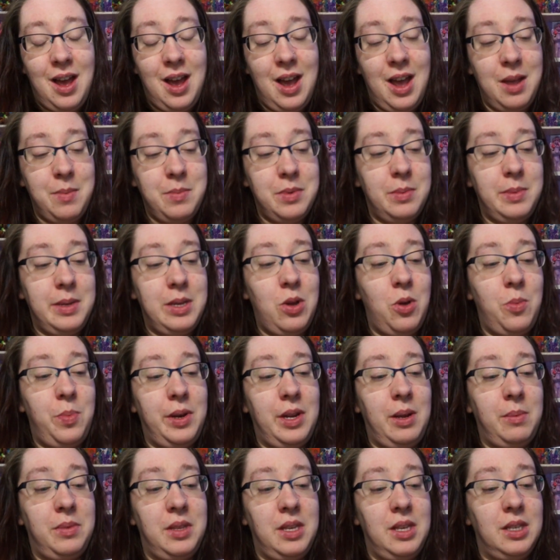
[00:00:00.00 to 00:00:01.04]
I'm going to be
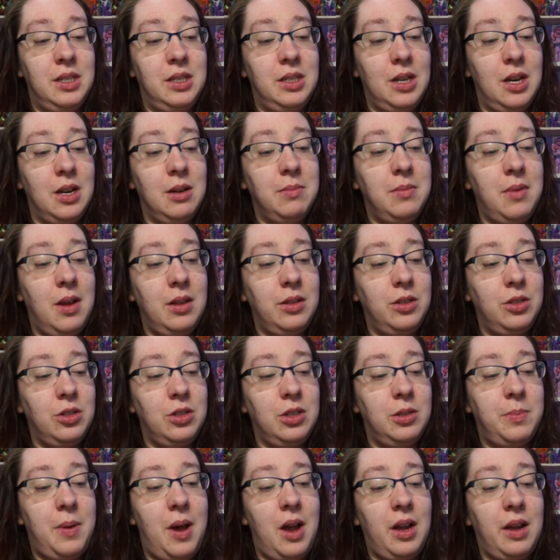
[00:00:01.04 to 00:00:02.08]
opening up these Star
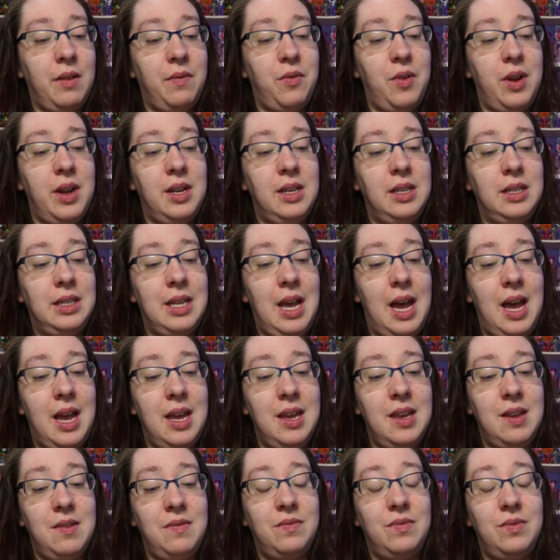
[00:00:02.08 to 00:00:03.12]
Monsters Pocket Friends.
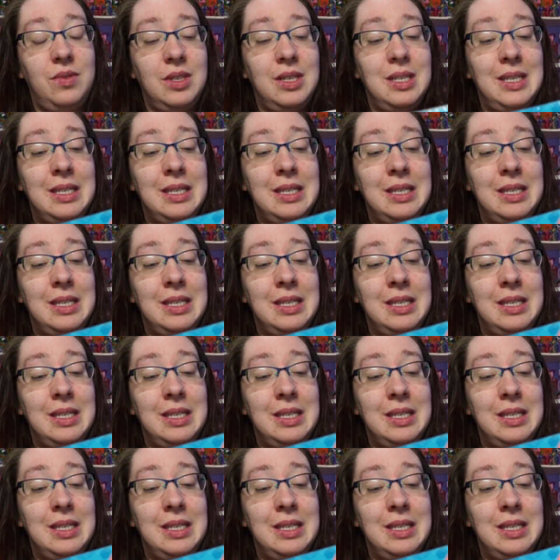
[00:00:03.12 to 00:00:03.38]
I have